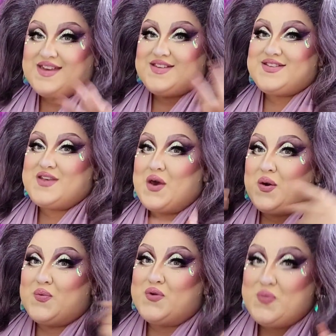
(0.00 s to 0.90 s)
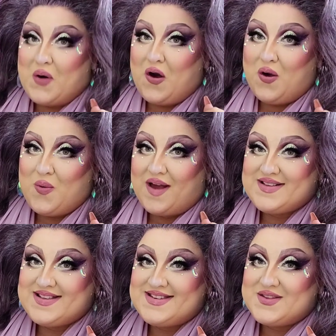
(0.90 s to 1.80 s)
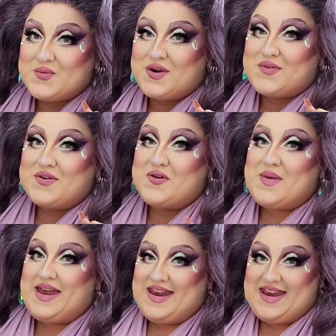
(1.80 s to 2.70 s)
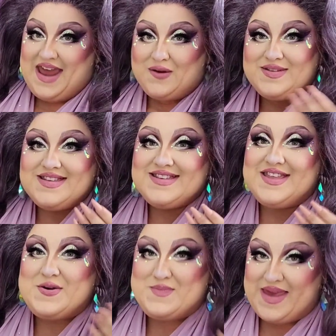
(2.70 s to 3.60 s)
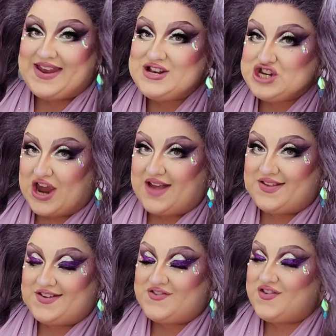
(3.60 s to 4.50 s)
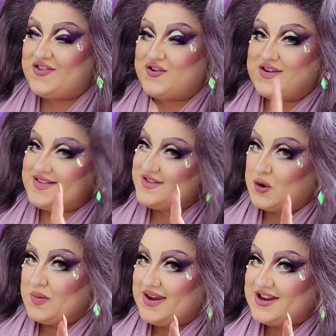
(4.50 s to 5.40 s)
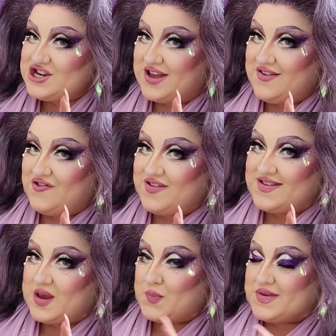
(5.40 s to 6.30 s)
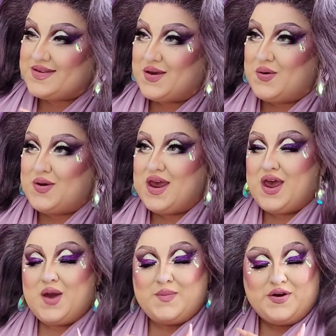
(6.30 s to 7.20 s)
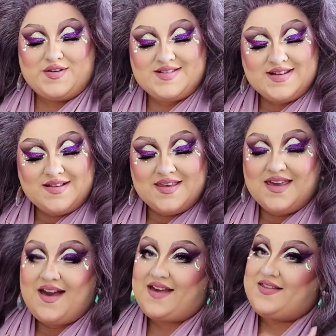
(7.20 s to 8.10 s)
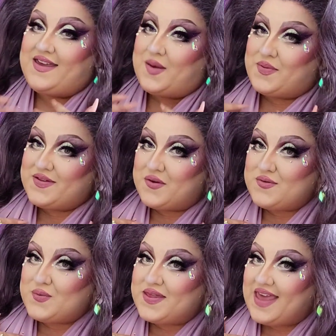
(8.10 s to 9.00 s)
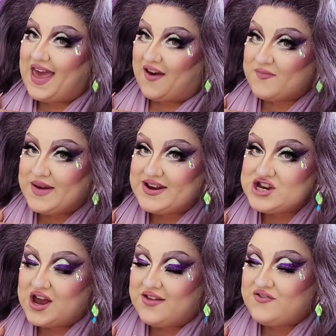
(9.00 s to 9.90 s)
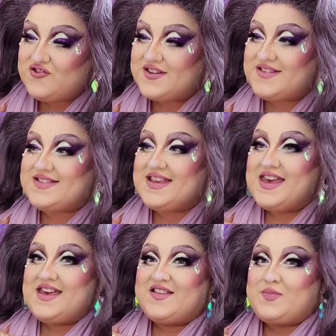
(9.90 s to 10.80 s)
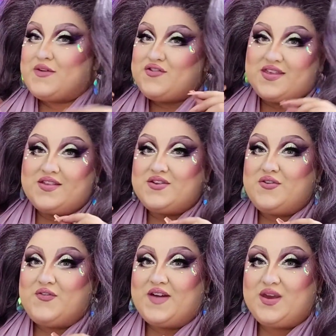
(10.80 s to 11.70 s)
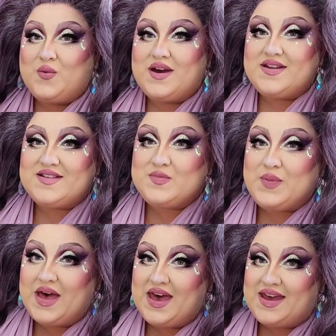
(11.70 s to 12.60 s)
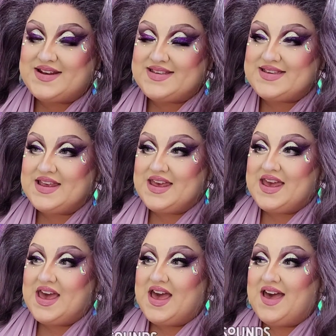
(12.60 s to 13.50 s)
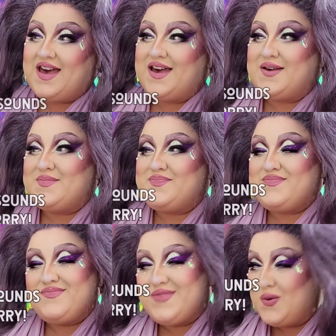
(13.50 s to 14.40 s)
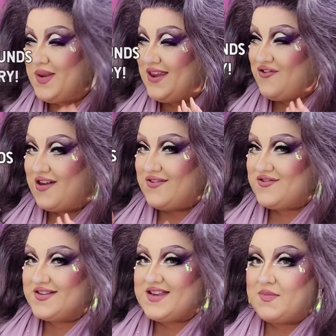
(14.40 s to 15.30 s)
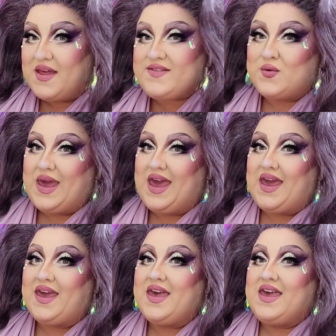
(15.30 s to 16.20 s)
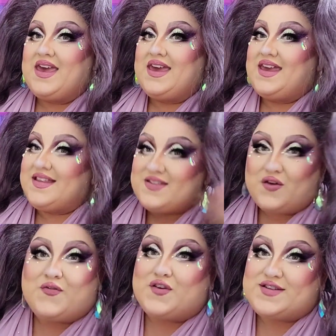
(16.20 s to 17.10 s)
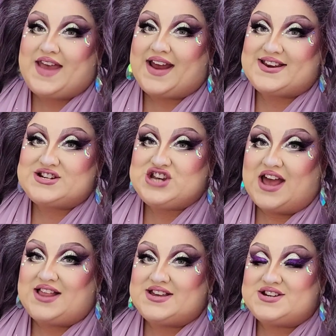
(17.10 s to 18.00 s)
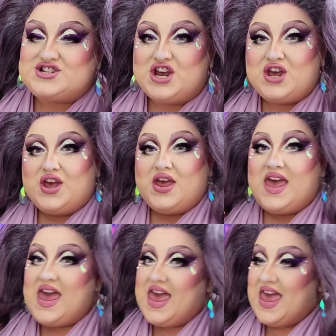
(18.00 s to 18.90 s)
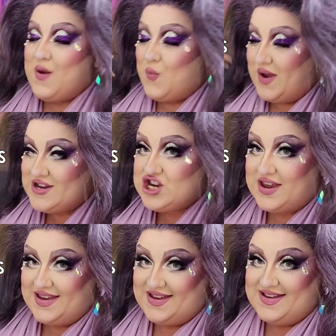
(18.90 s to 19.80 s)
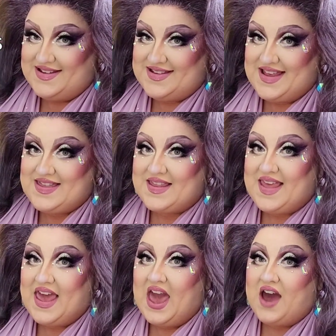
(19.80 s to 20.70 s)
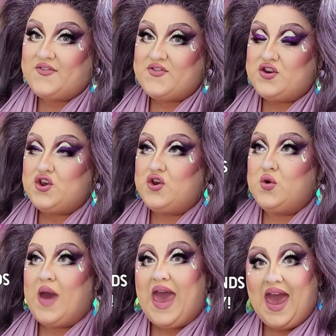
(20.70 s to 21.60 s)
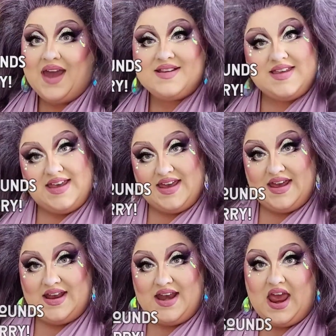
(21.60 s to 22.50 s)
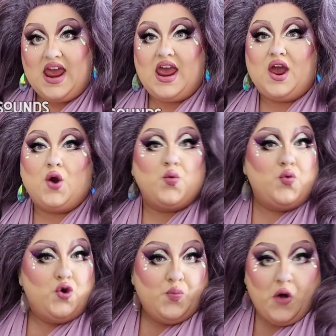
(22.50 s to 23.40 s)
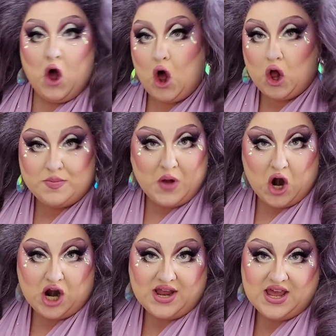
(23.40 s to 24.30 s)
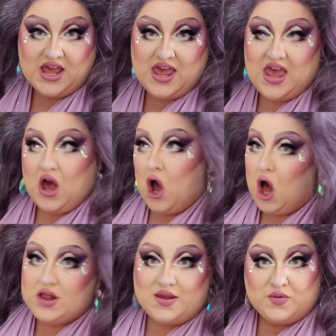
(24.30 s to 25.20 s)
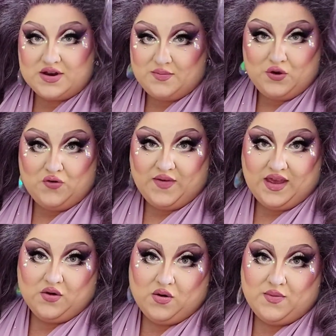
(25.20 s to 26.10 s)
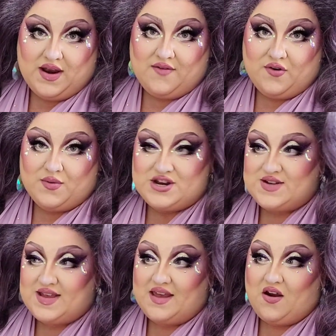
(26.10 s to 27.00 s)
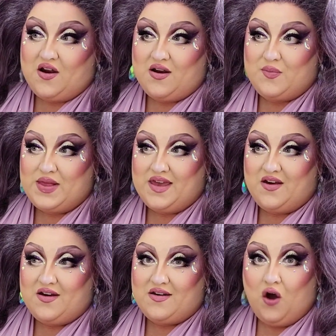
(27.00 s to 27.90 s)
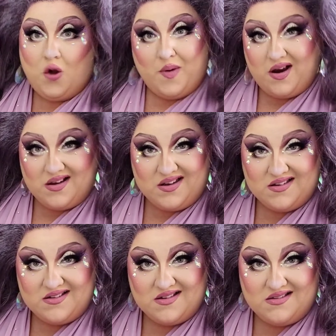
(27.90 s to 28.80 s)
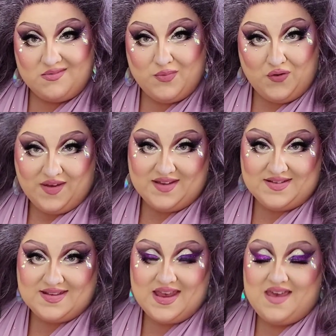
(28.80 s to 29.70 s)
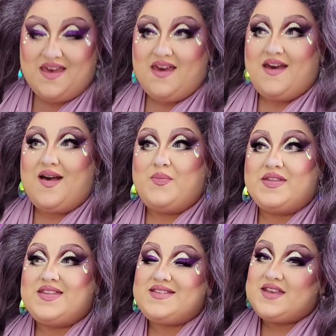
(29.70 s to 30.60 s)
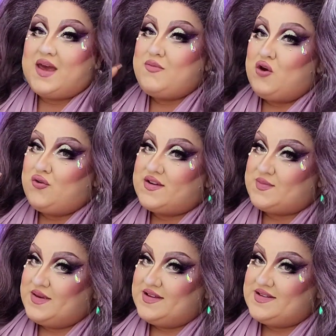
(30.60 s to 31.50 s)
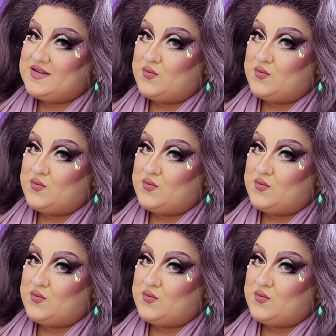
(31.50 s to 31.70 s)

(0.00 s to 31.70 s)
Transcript: So RuPaul walks into the workroom and announces their main challenge. There is no mini challenge this episode. Personally, I like episodes when they have mini challenges, especially the little funny ones, but no mini challenge this time. That's okay. It's their first acting challenge, which is that they have to act in a RuPaul Mark Hollywood movie or whatever, which is like our play on Hallmark. movies. But this time, no Christmas.